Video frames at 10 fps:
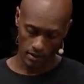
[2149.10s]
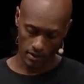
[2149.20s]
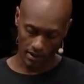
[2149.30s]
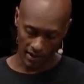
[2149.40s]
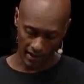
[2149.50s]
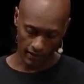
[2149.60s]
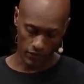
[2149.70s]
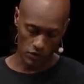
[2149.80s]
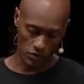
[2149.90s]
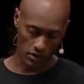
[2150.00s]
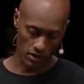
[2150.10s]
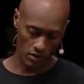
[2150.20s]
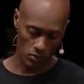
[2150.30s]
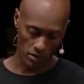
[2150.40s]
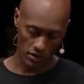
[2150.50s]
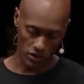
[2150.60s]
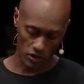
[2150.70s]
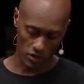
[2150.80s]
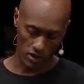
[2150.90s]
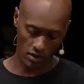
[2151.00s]
The kind of story where the
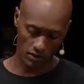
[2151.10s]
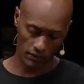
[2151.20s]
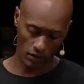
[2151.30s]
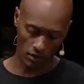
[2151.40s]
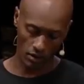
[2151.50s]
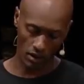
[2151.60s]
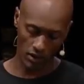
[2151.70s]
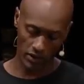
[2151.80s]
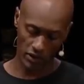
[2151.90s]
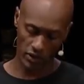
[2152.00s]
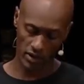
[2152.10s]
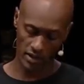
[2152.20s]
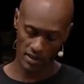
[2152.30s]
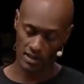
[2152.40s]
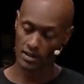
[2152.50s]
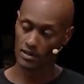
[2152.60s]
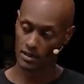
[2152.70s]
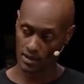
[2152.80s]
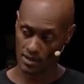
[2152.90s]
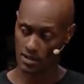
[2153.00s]
journey of all our ingredients
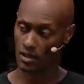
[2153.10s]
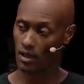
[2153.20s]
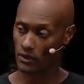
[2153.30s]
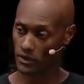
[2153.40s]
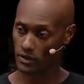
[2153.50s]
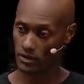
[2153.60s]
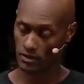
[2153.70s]
is the author.